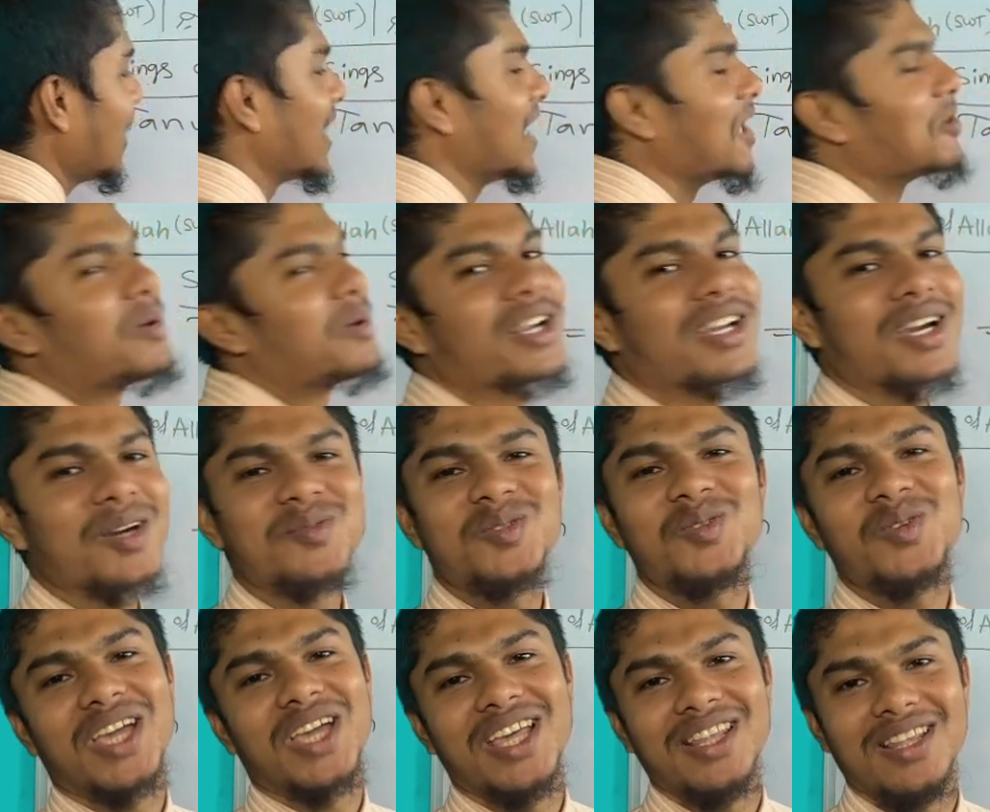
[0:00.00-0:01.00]
never comes
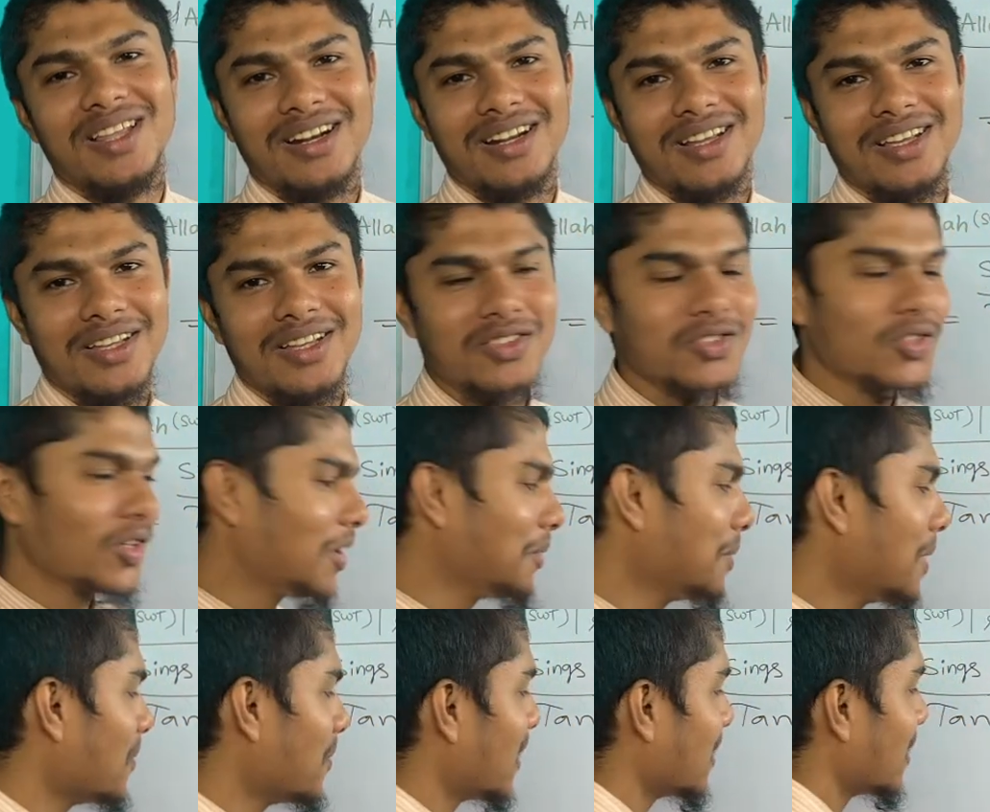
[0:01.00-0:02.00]
together. So
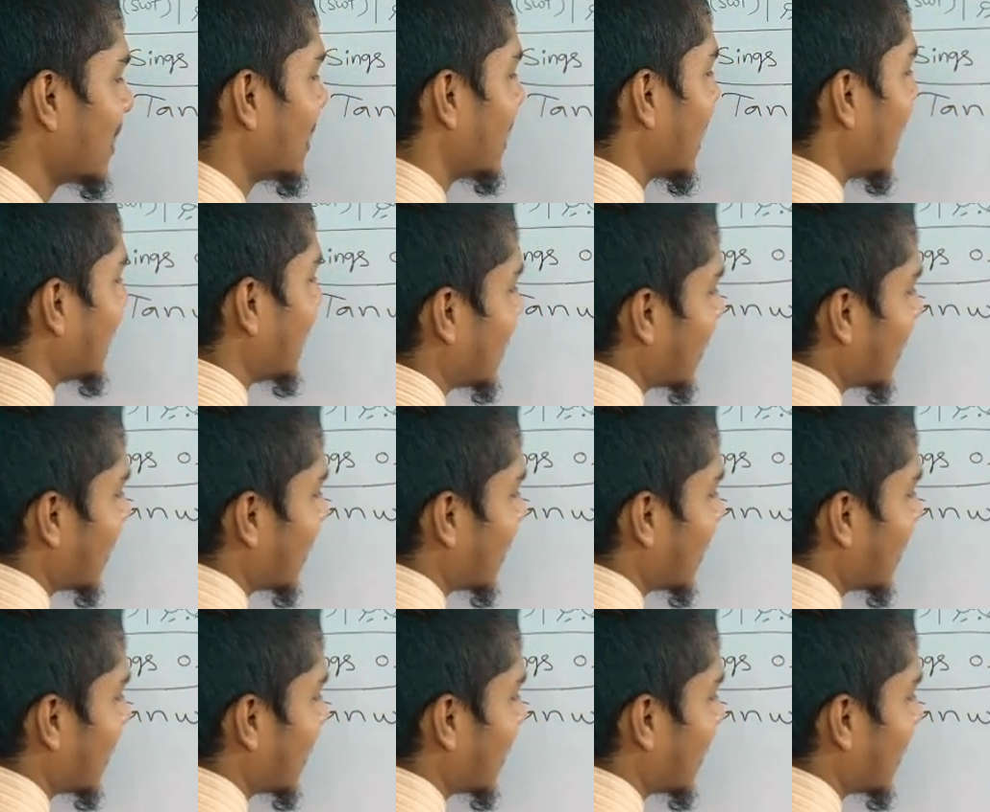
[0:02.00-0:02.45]
remember that, right?